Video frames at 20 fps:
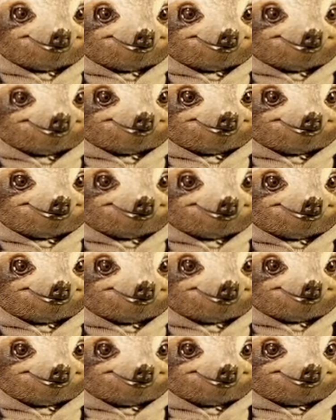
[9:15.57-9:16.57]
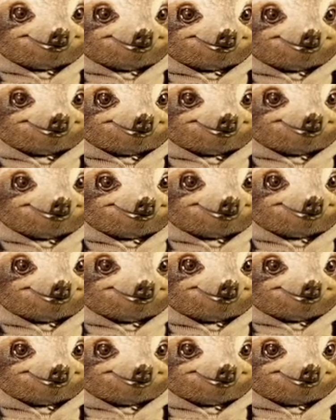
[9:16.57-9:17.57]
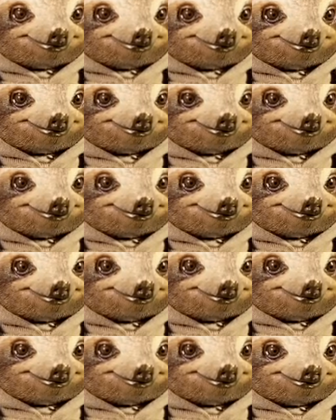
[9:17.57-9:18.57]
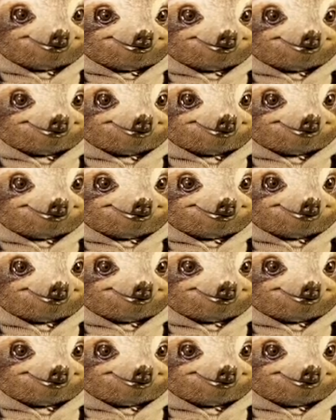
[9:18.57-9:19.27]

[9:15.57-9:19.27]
Nobody speaks.